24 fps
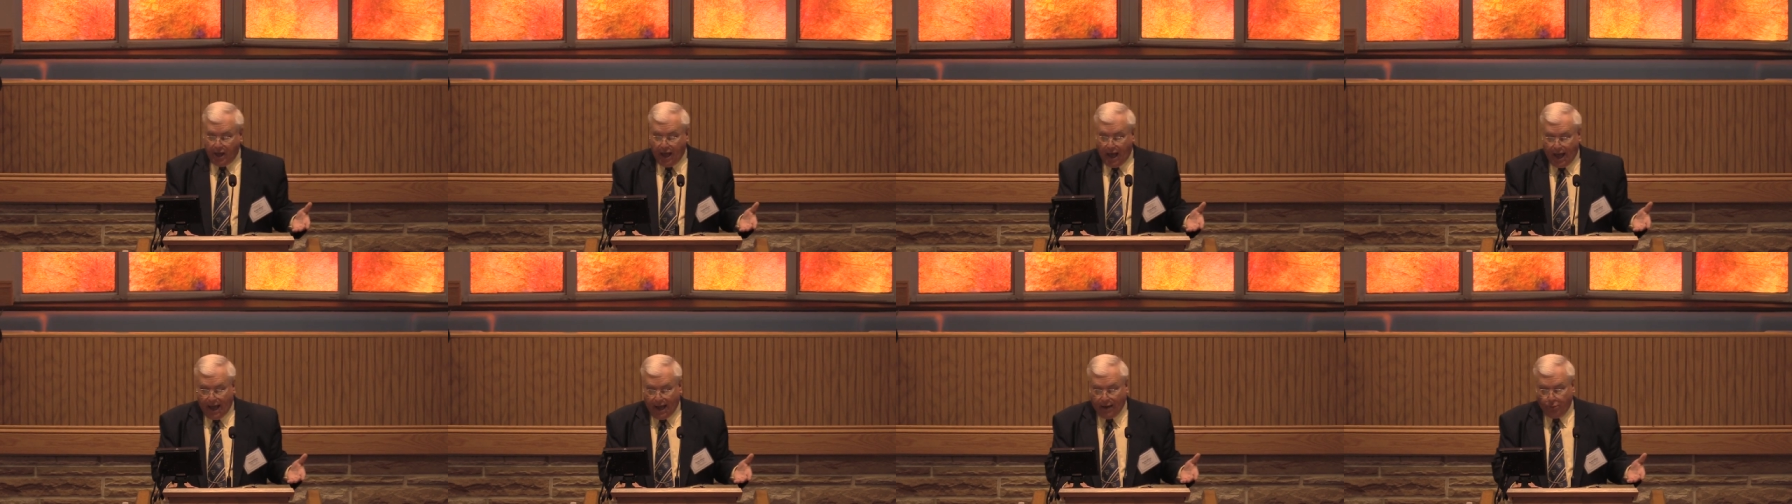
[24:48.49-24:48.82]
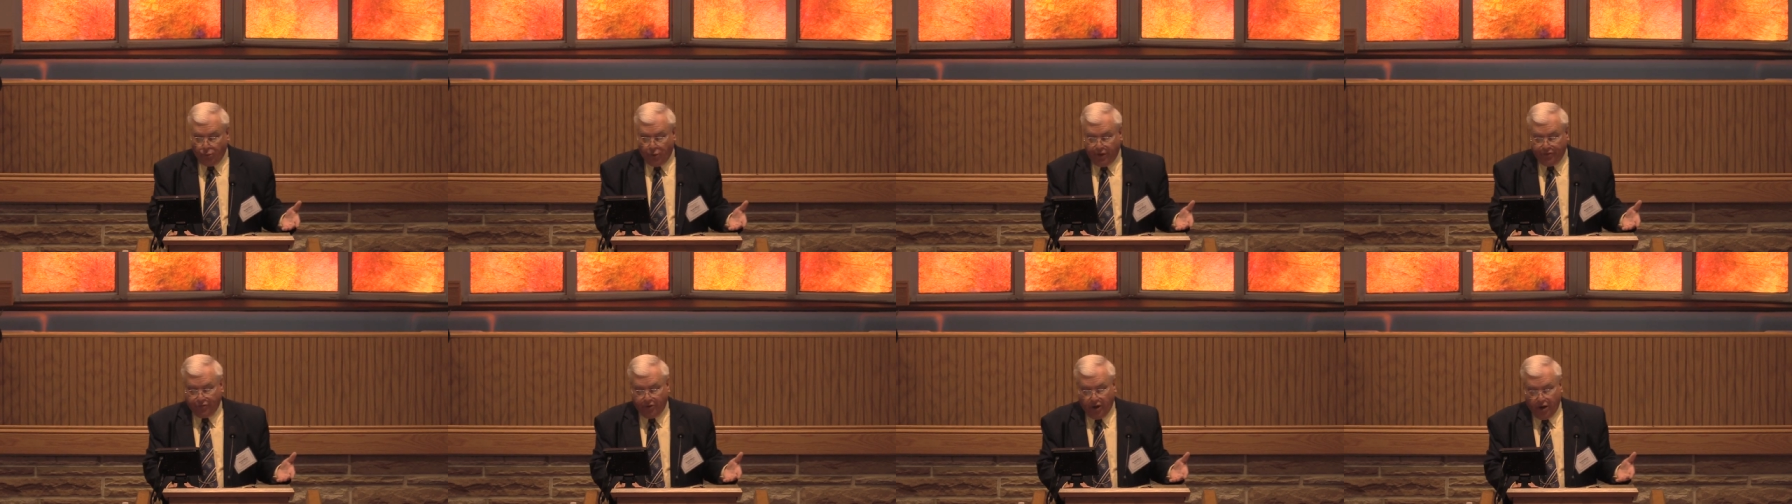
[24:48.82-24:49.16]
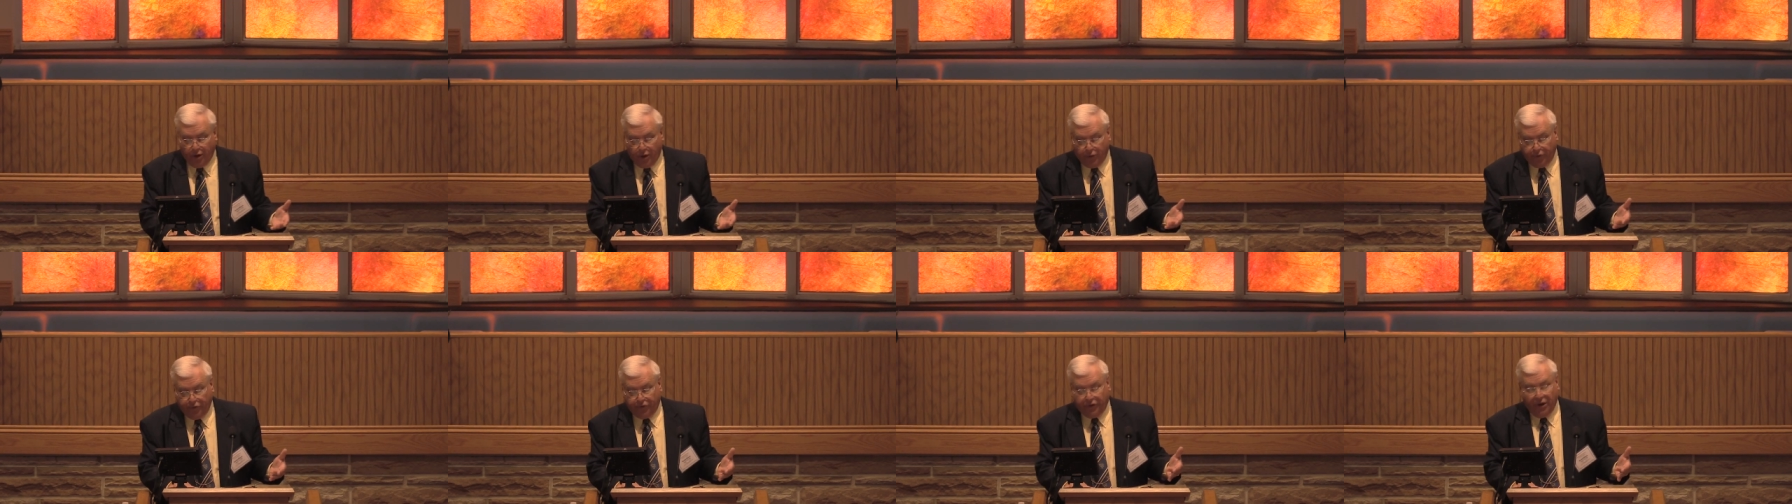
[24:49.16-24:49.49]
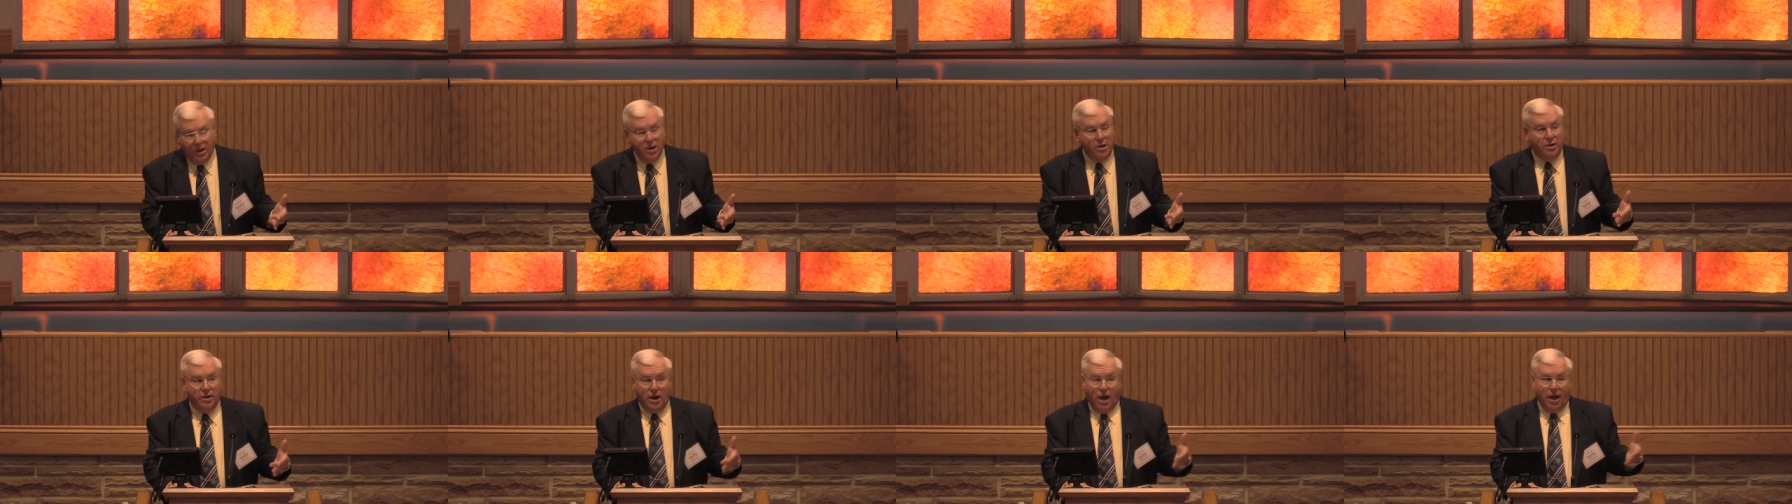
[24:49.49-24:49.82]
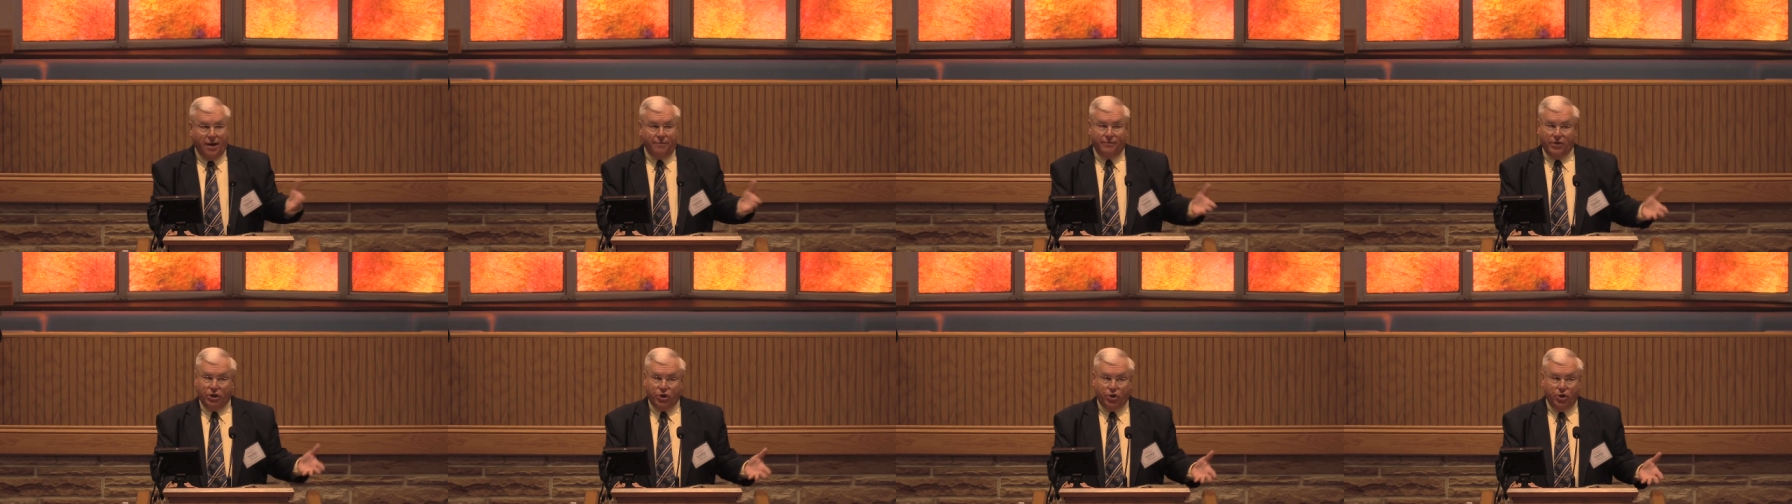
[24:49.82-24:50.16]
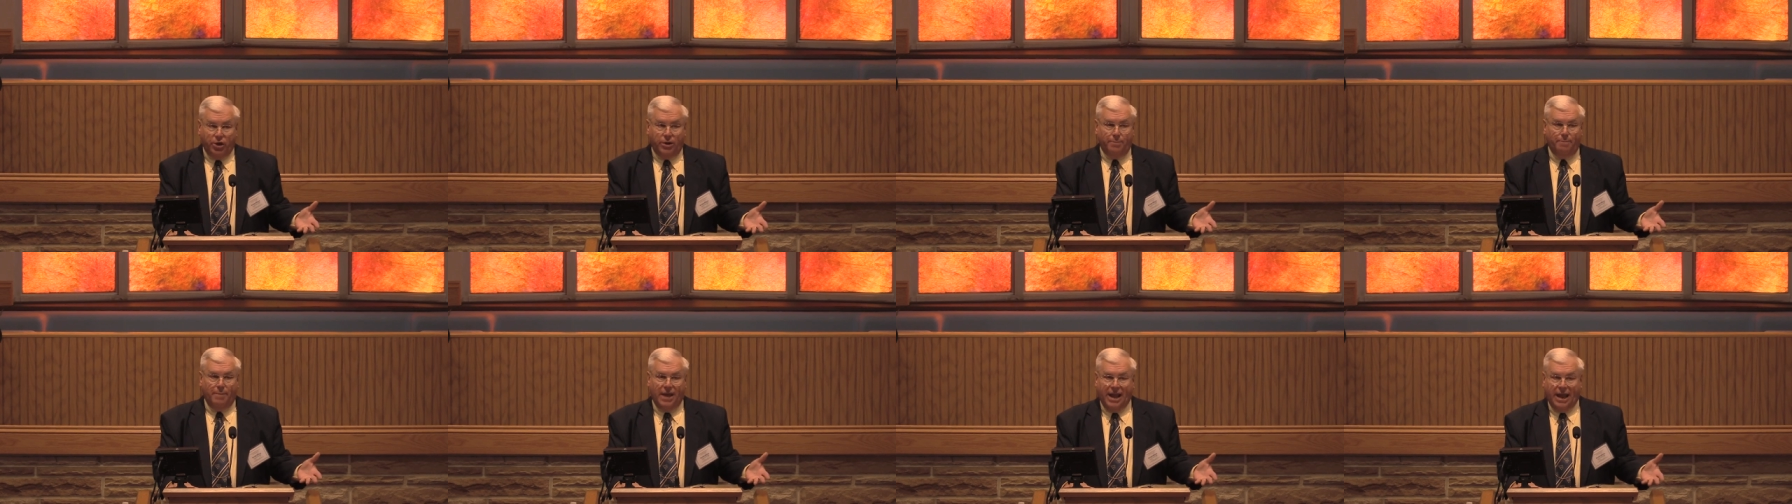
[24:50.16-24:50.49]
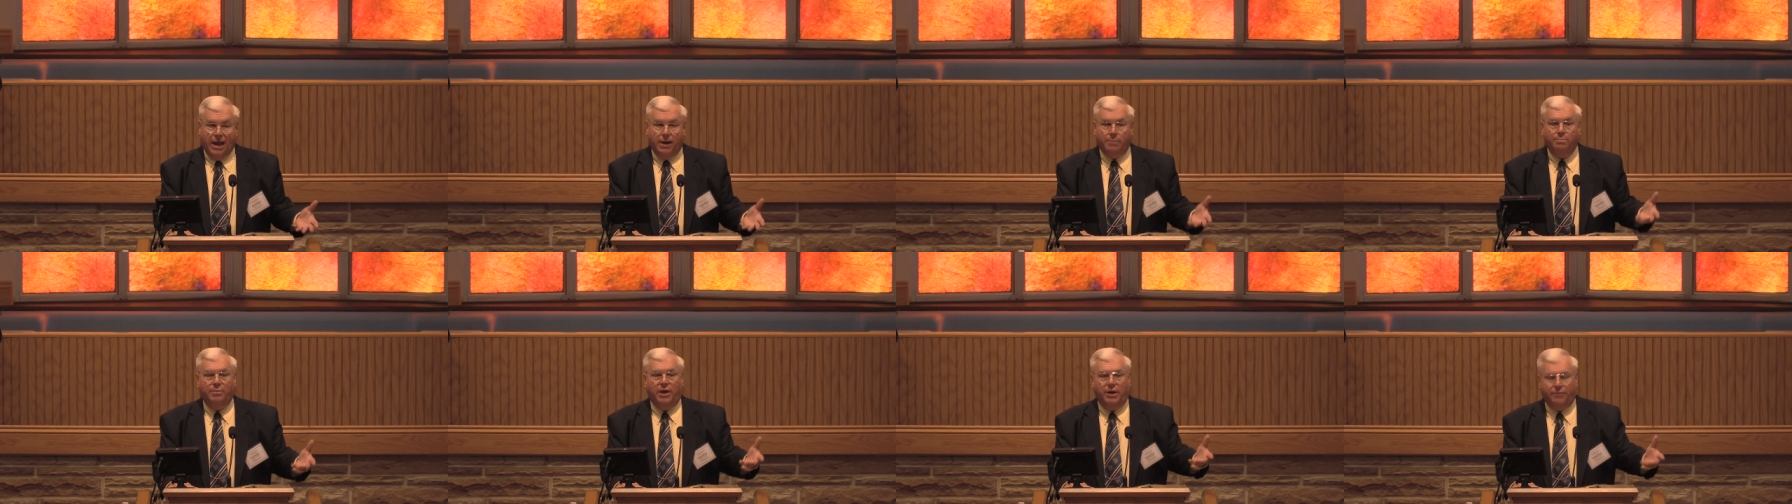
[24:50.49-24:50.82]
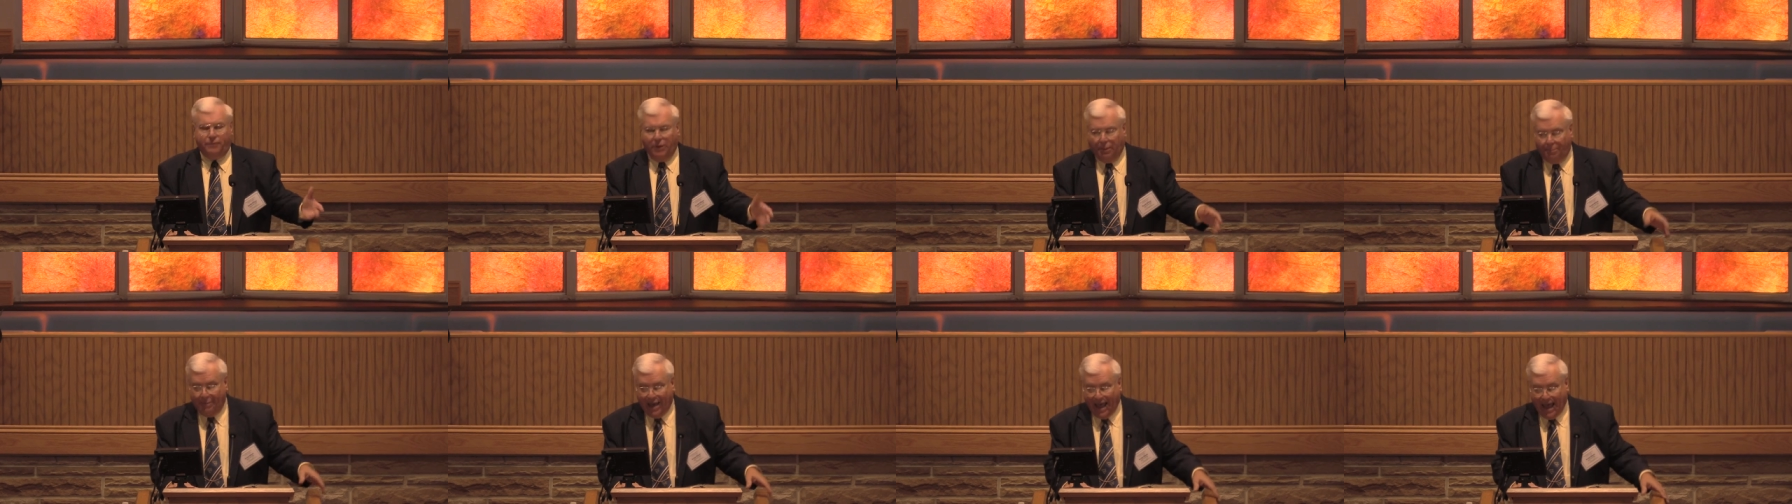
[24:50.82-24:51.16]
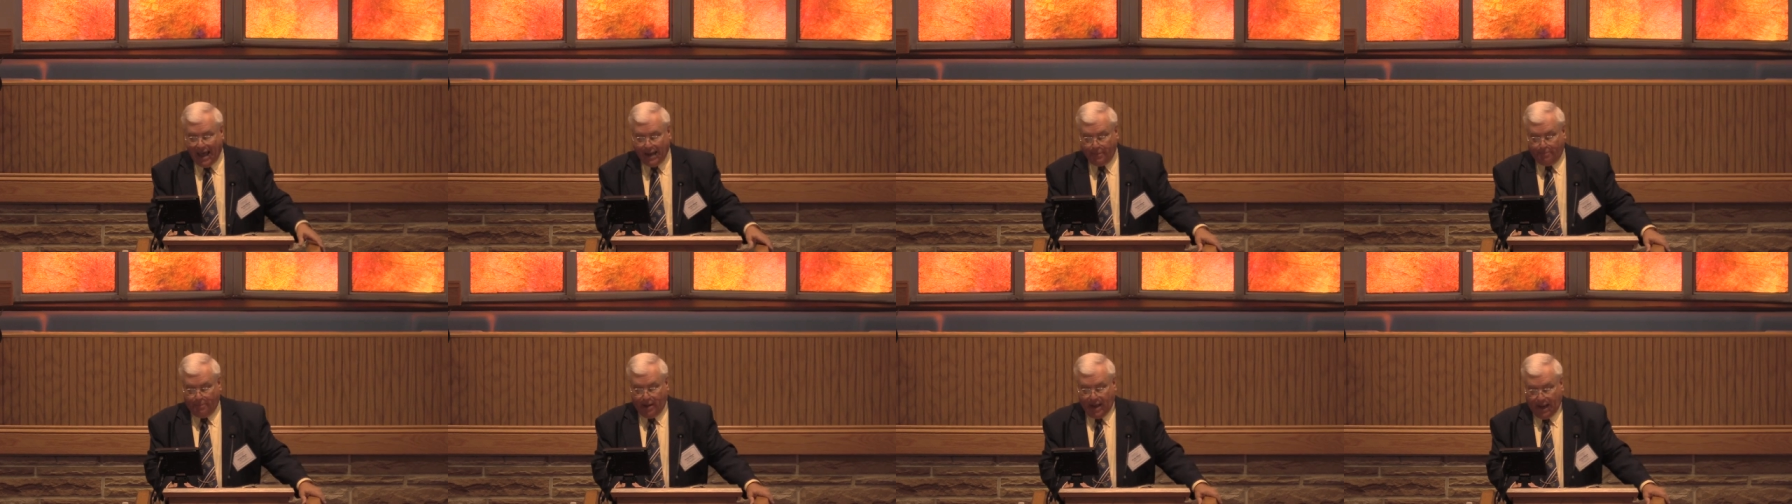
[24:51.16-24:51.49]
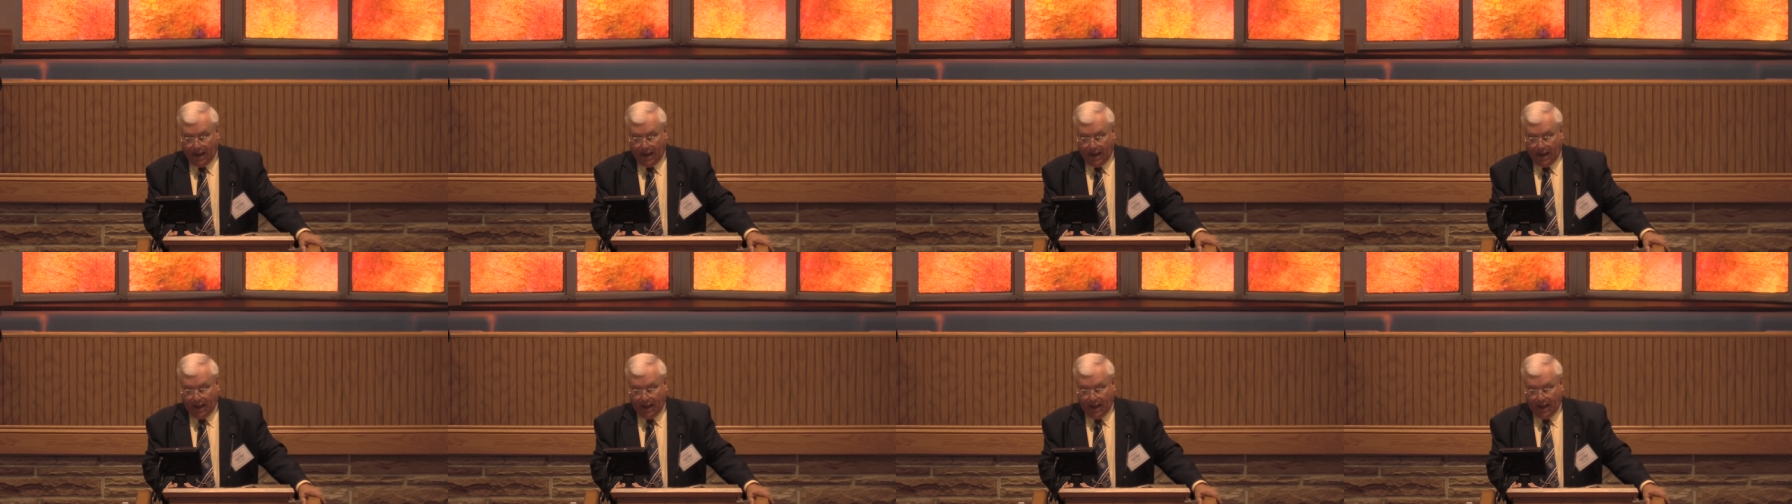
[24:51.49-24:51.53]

God with those not of a good man, but of a bad